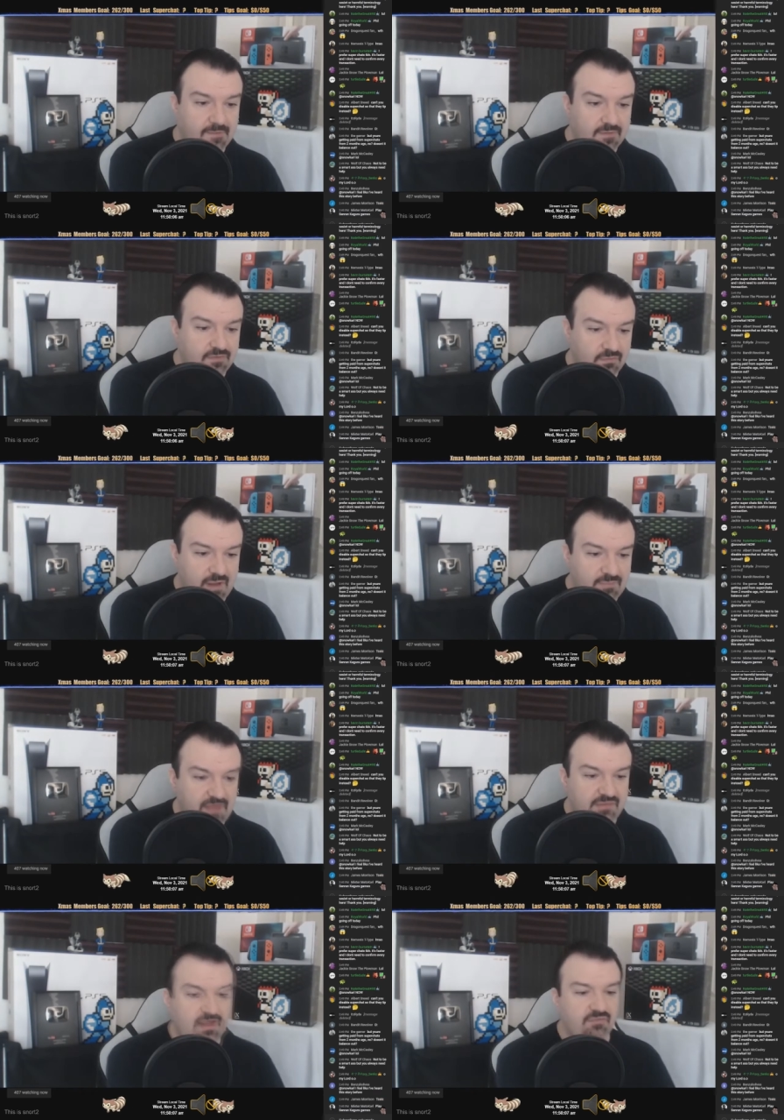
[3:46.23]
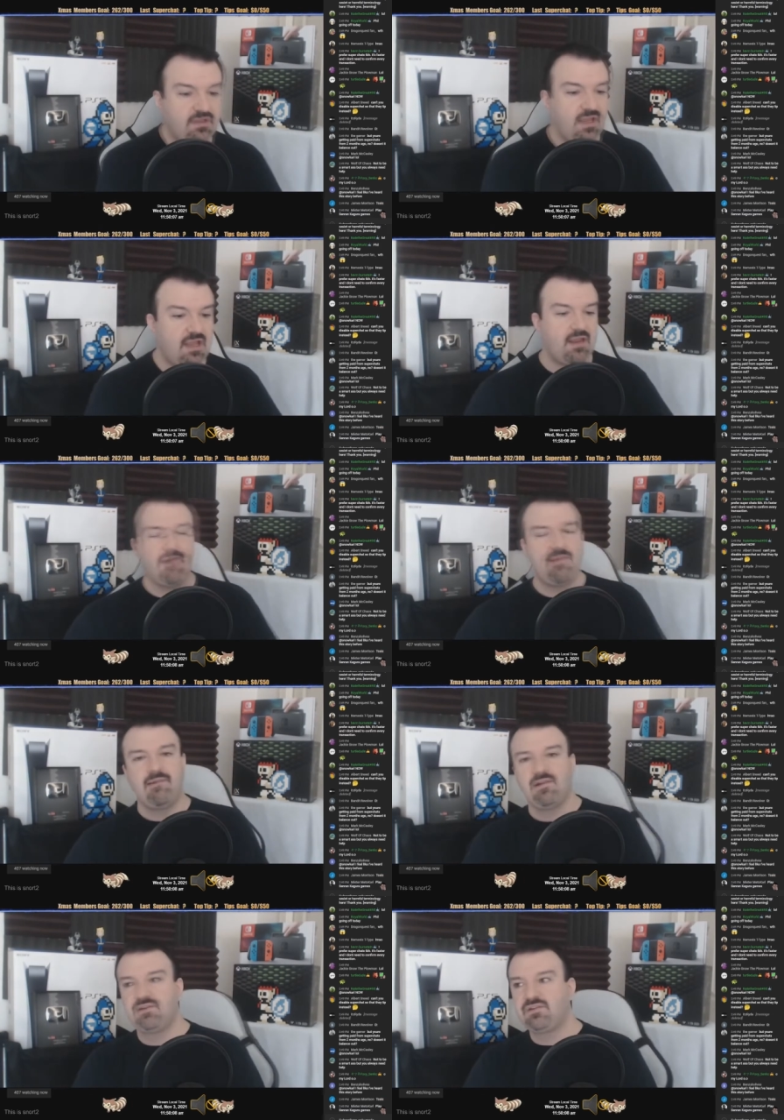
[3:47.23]
Doing my best every day
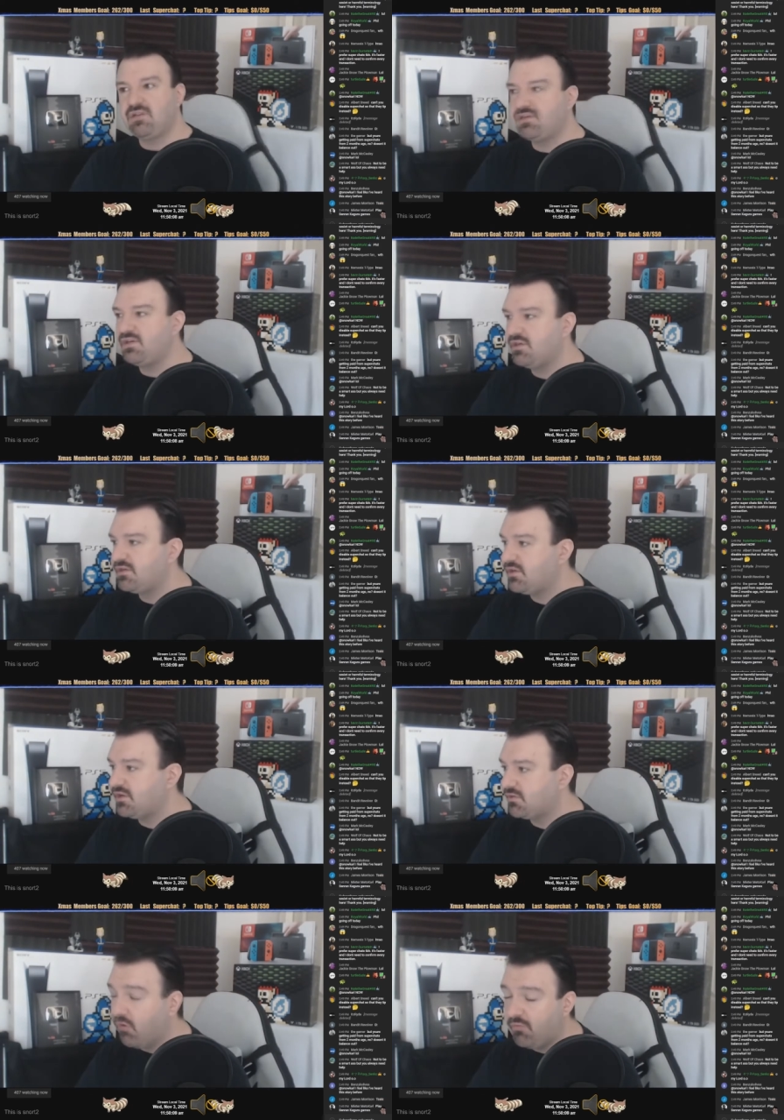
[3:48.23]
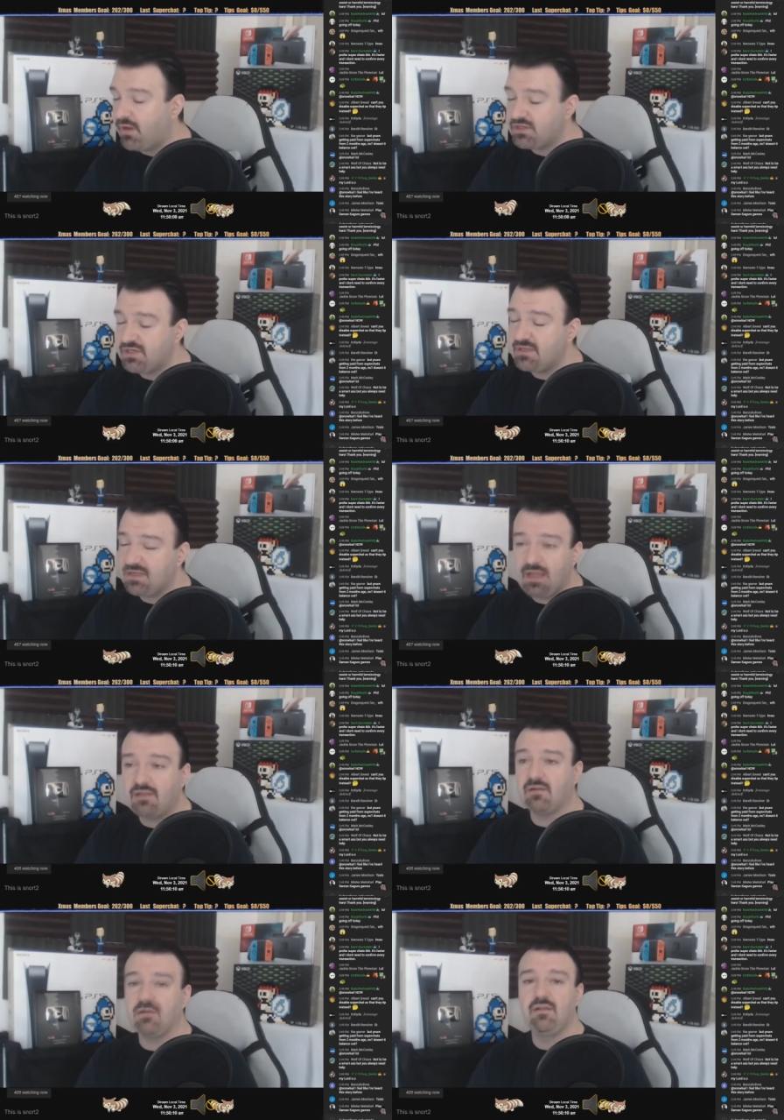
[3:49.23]
to hold my shit
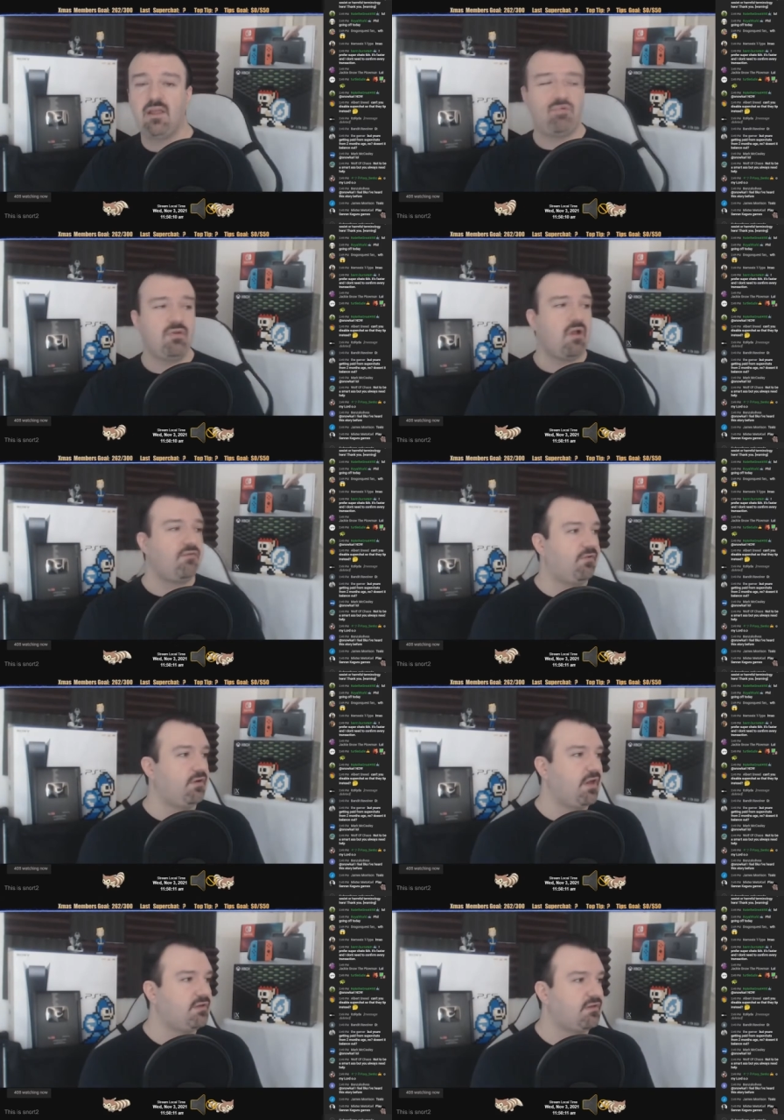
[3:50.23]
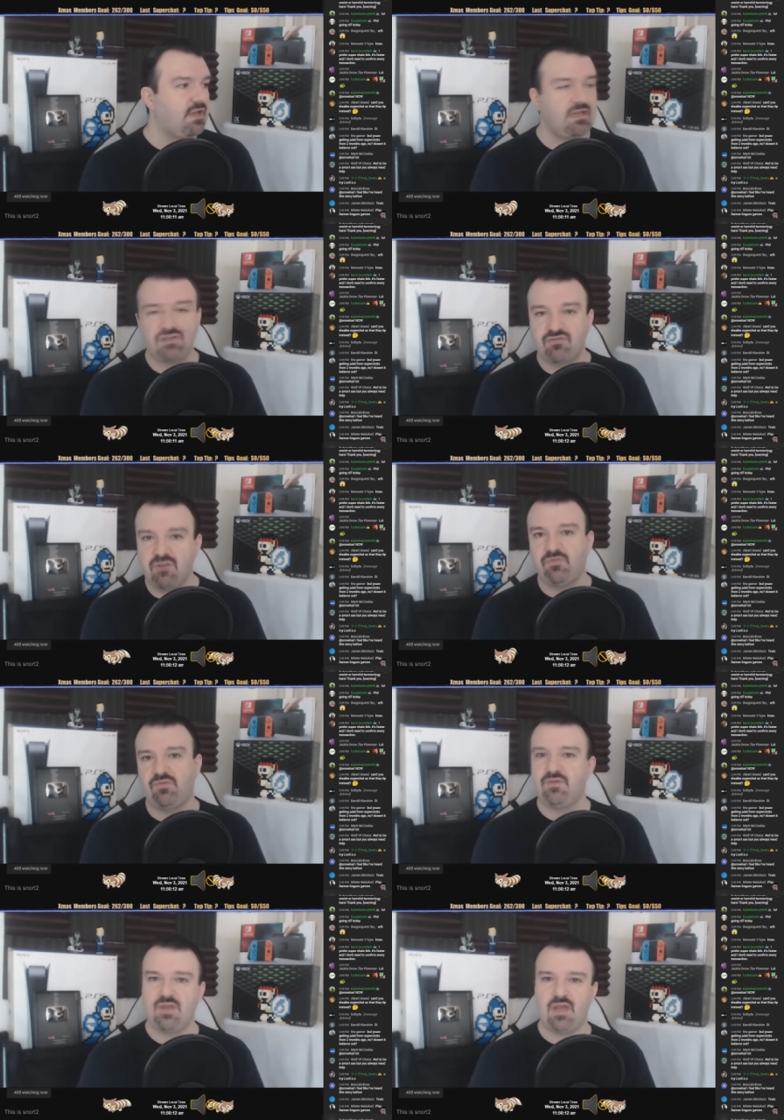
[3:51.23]
together and put out fun and entertaining streams
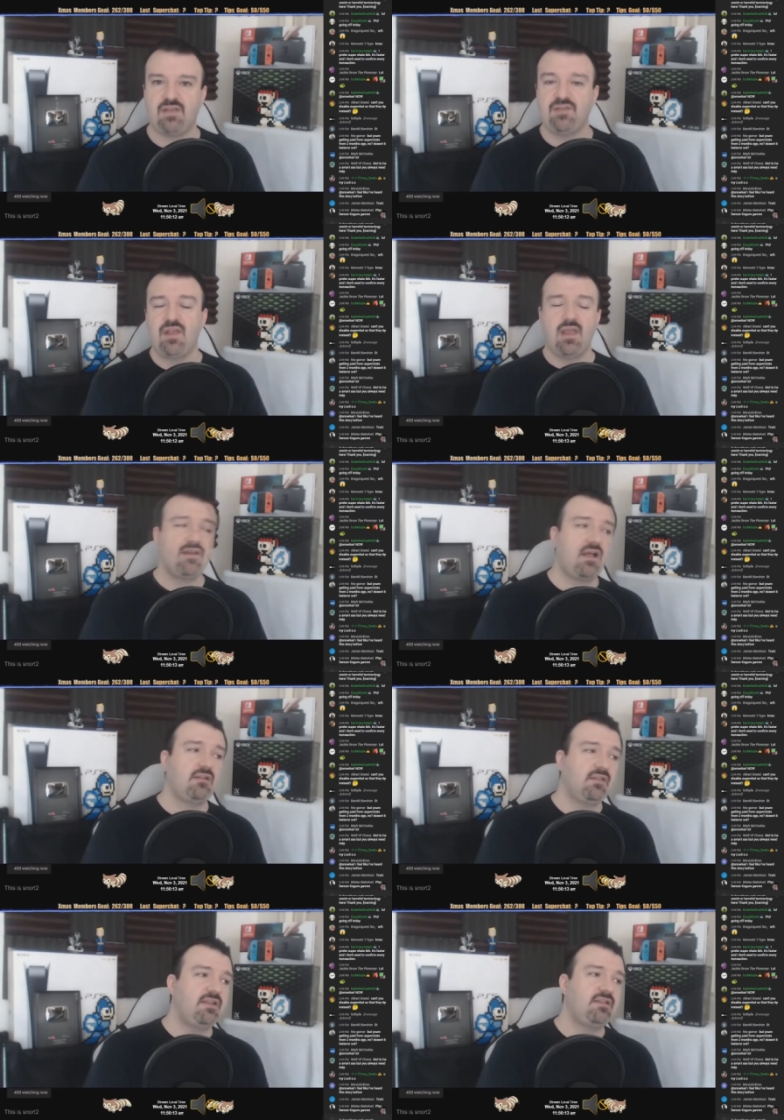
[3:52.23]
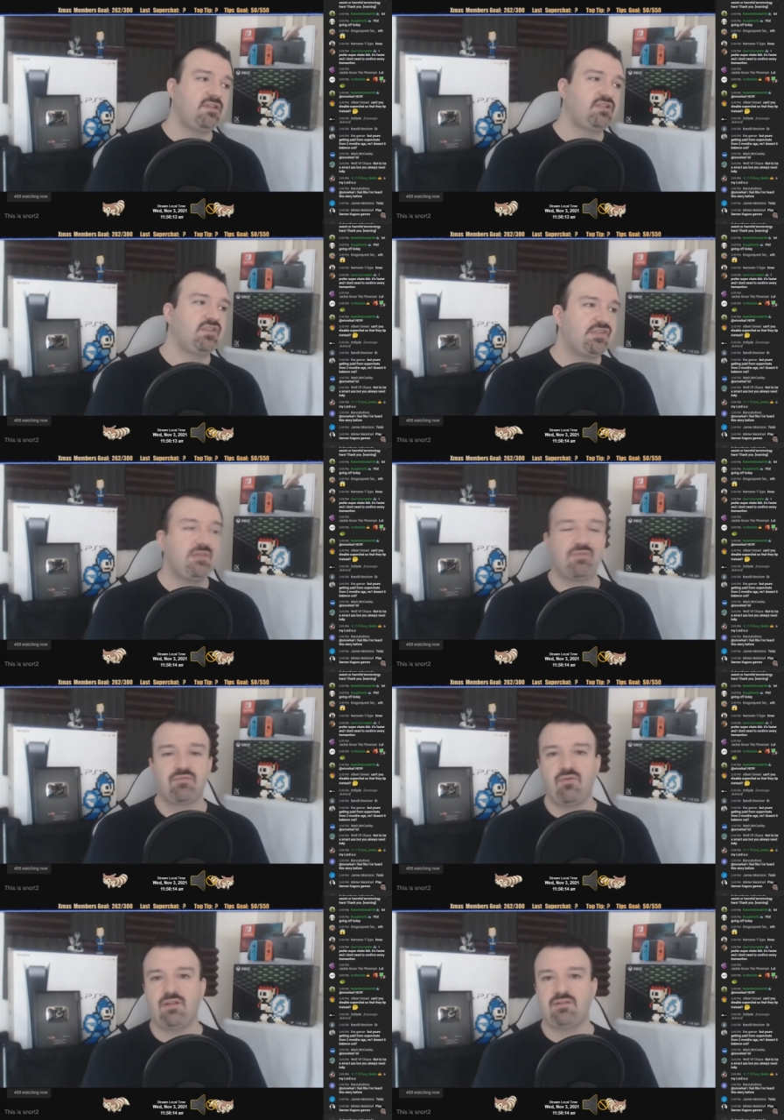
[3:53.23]
for you guys. And not letting this shit seep
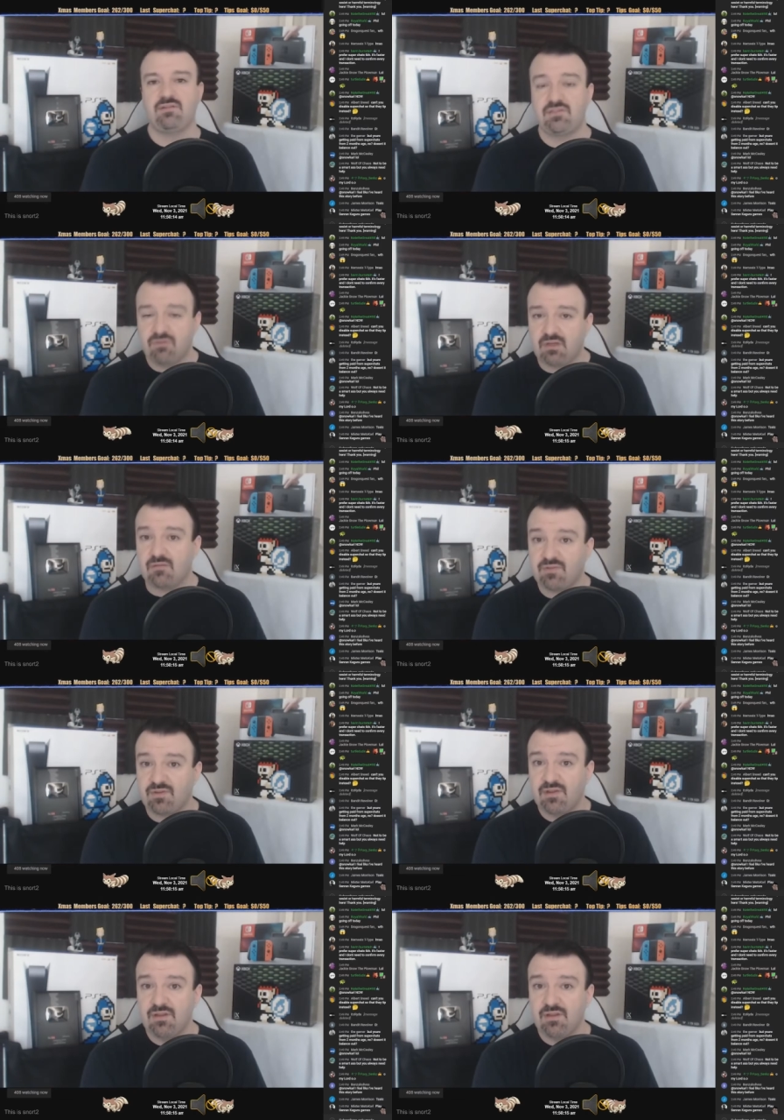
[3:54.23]
through onto the streams.